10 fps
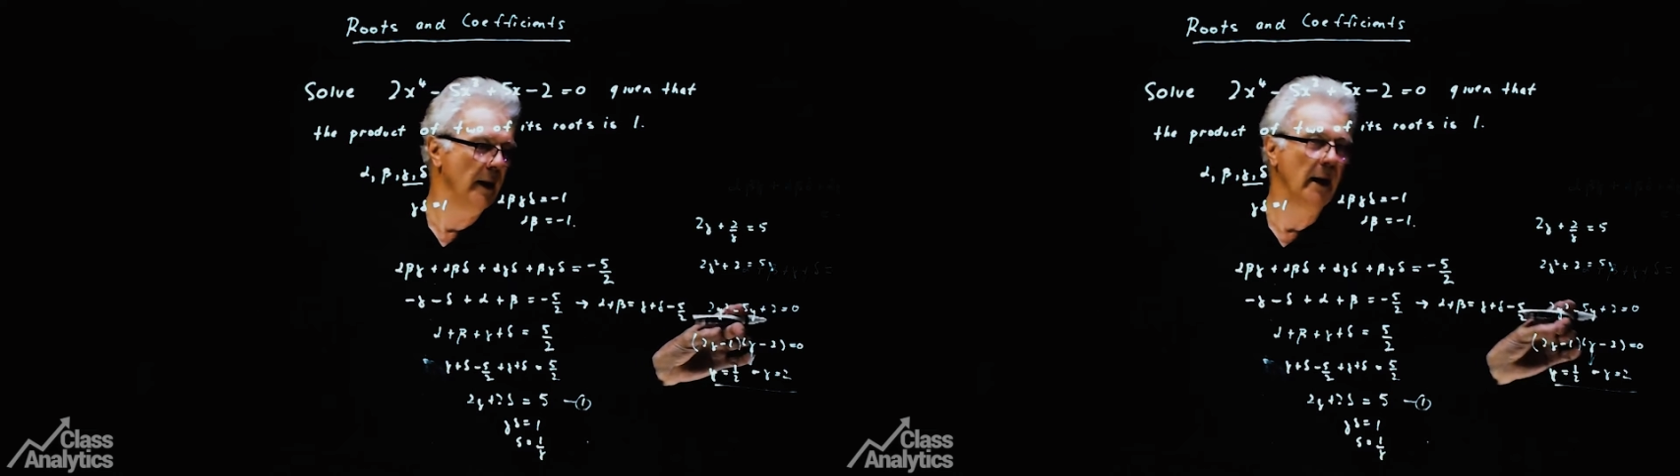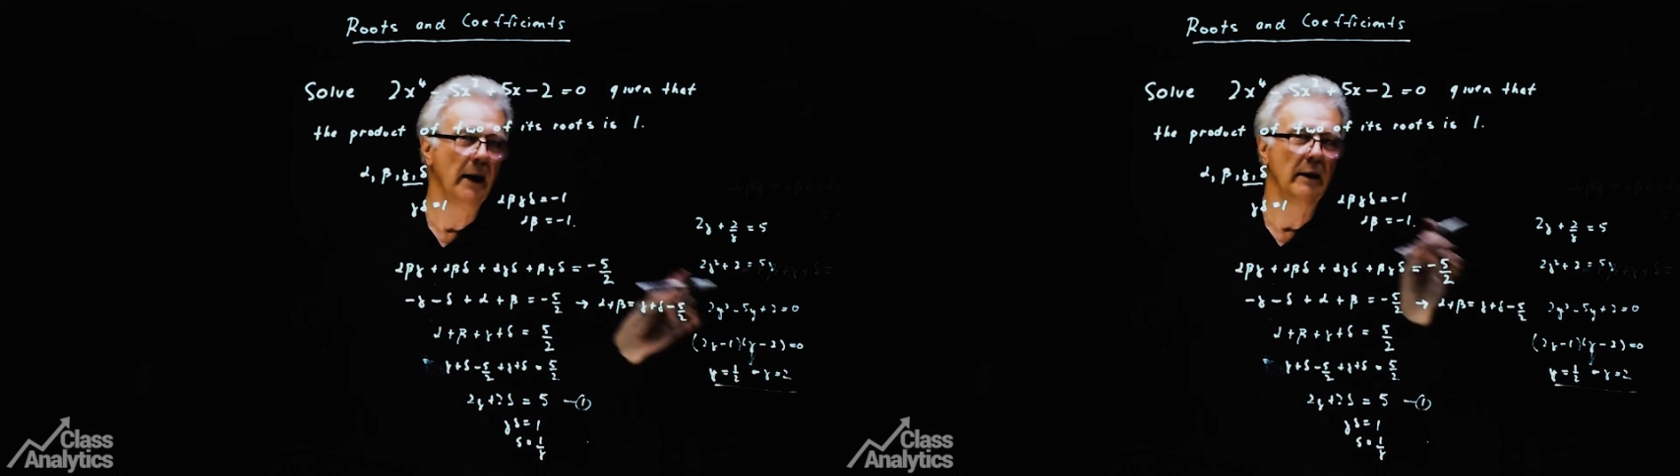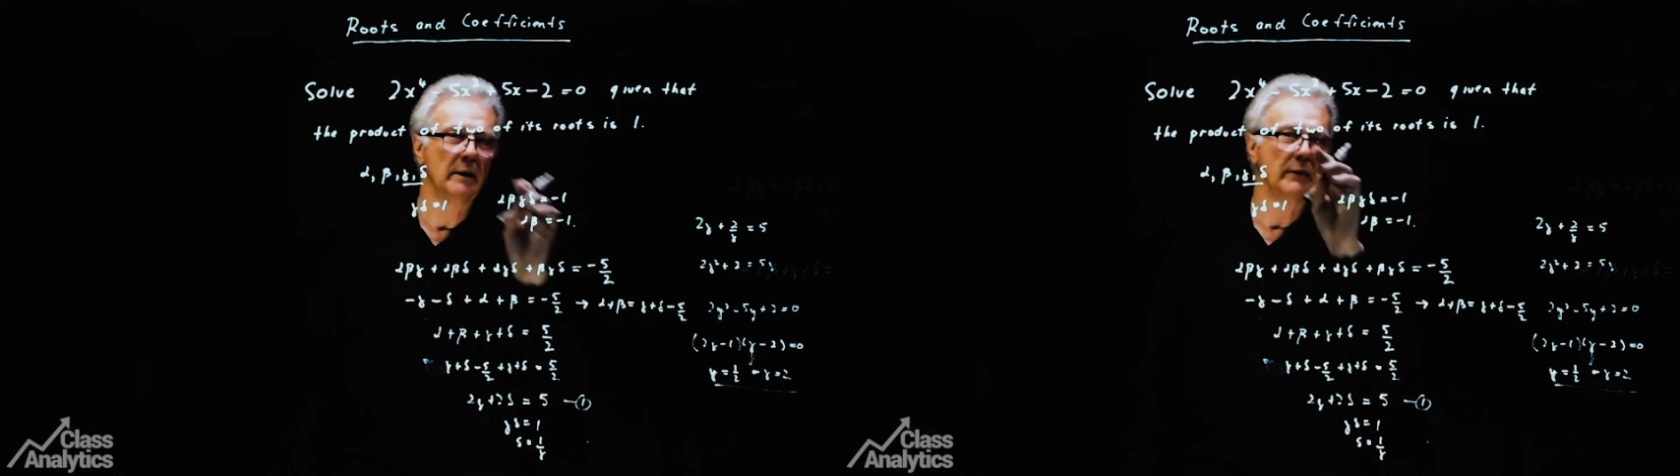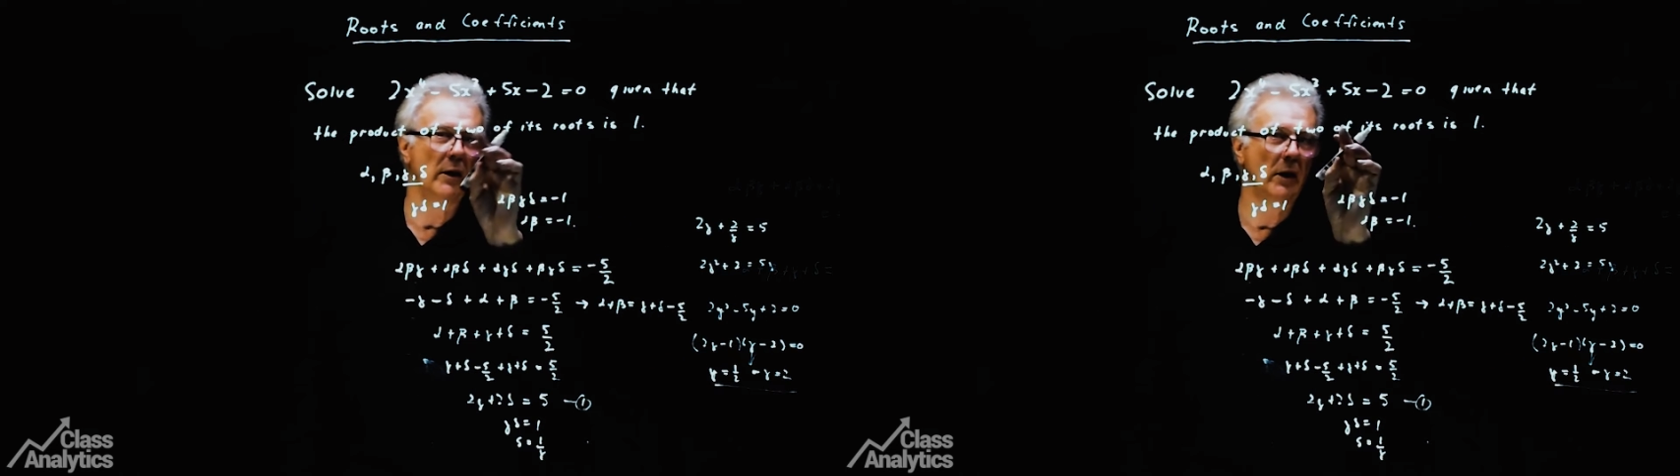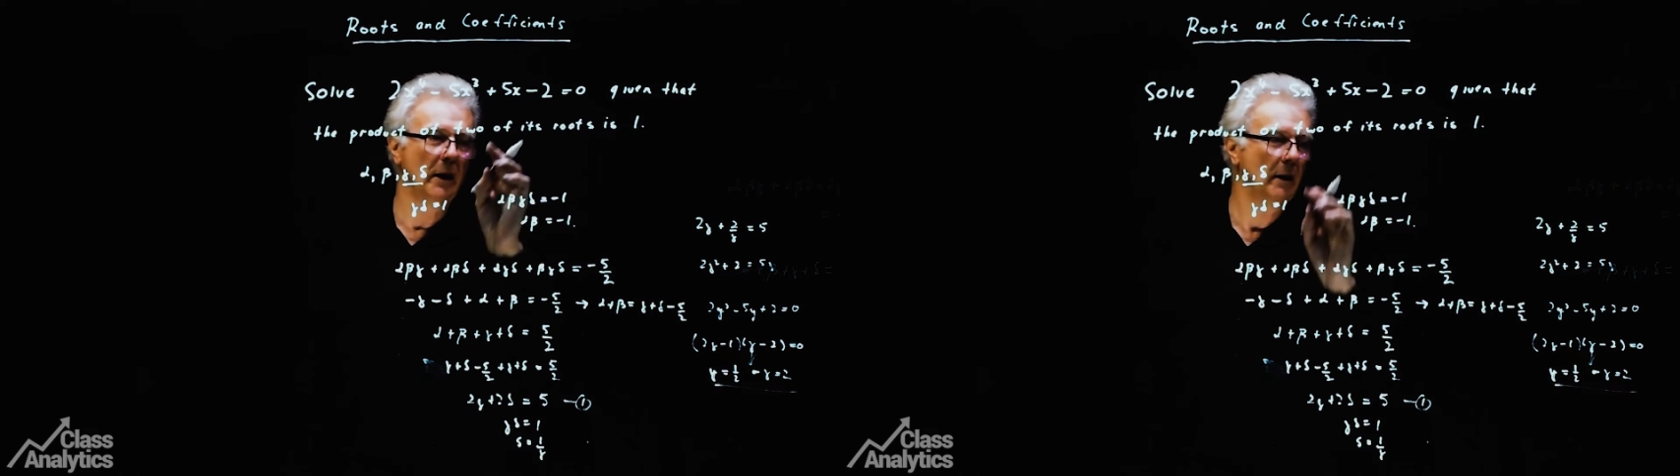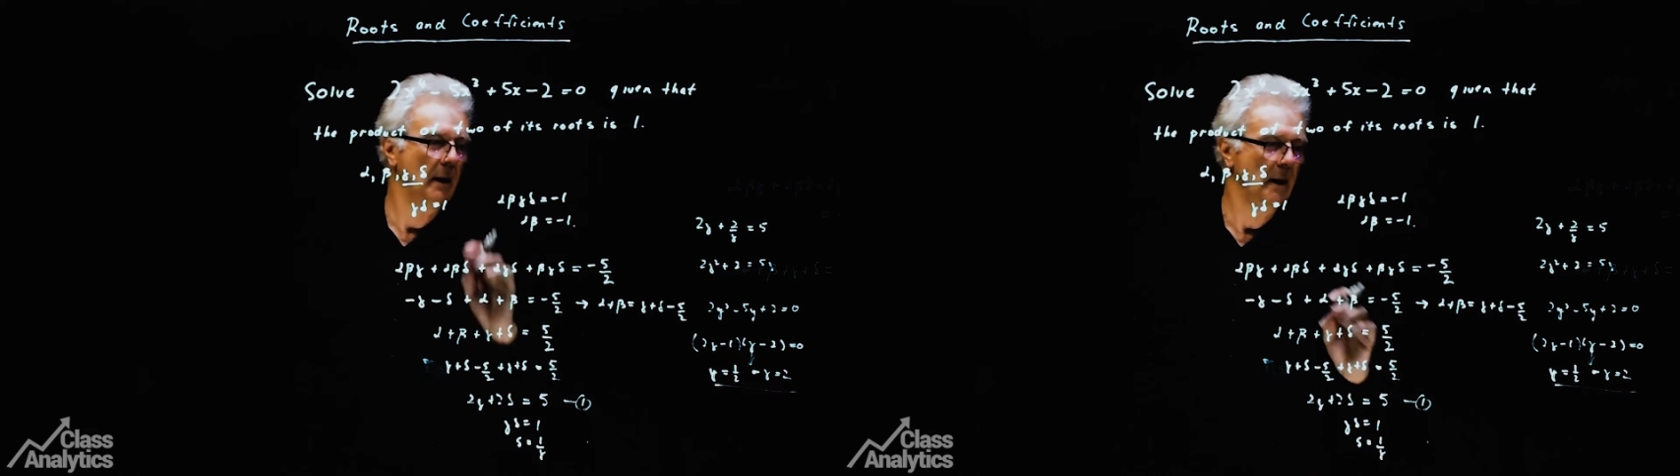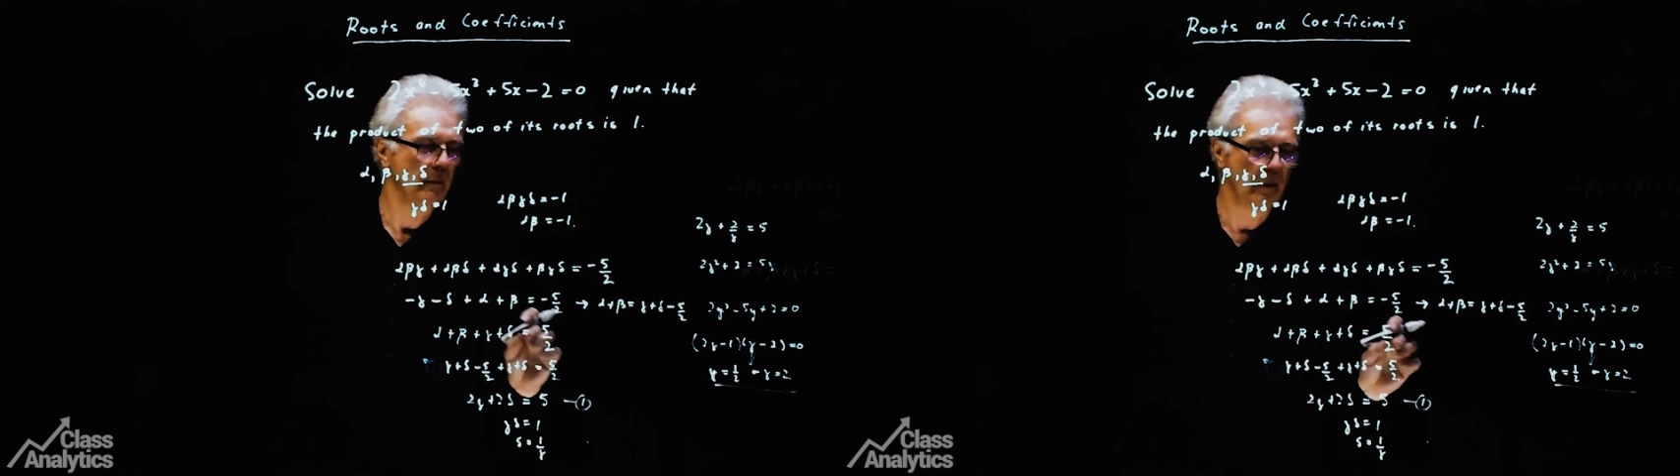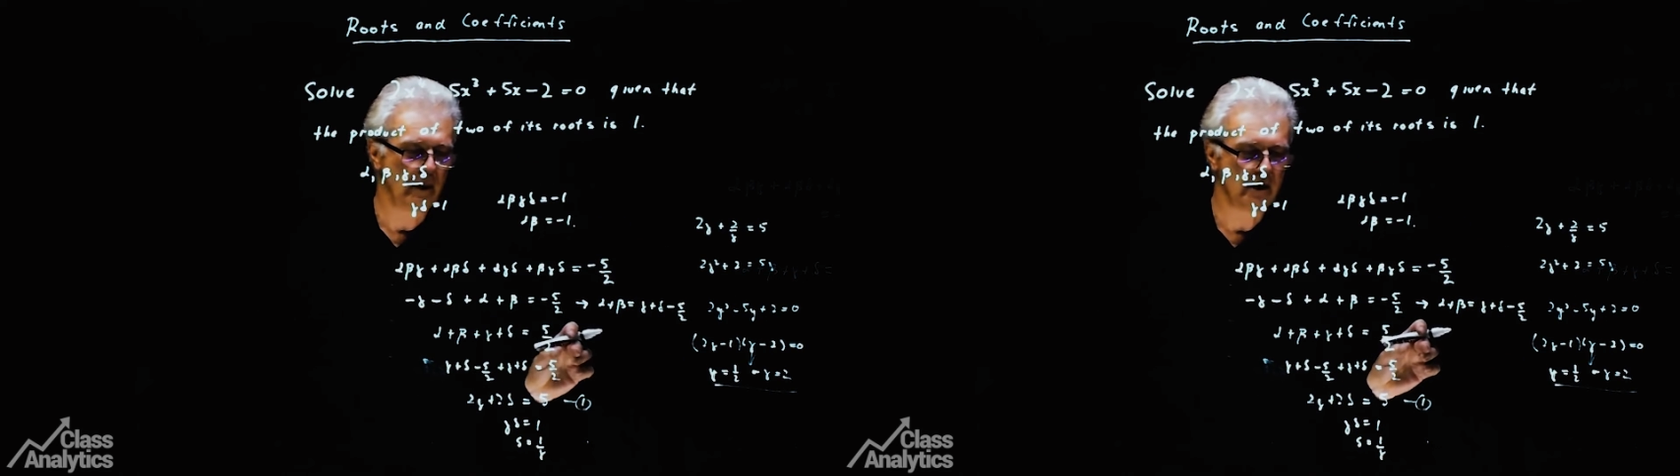that out and divide,
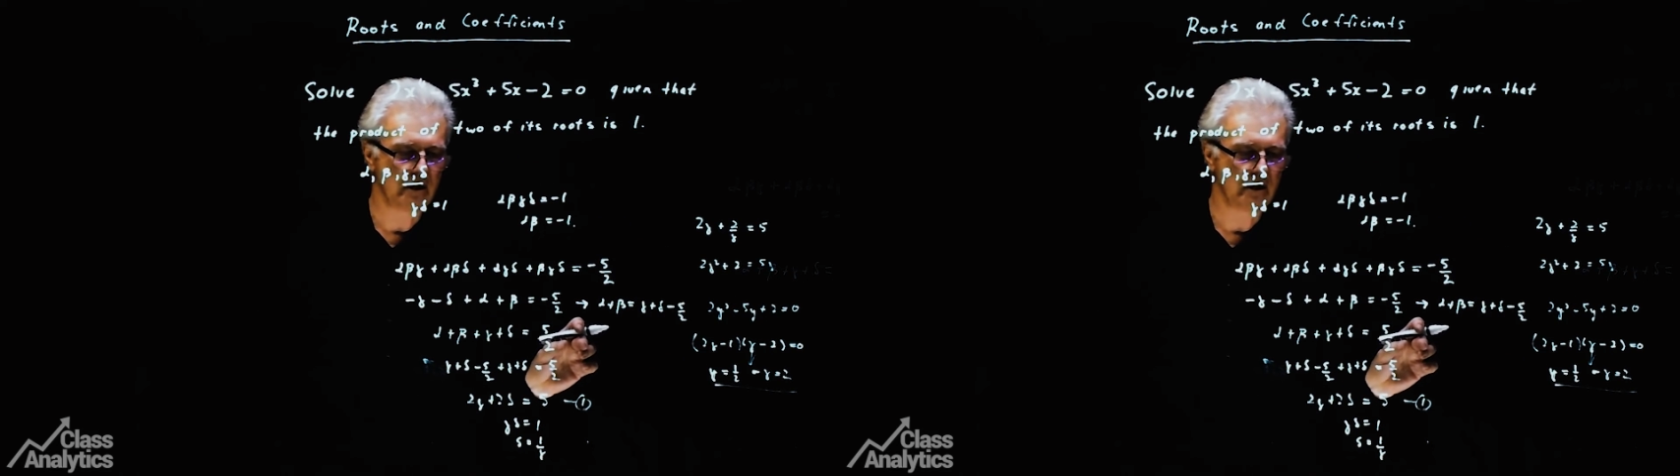but I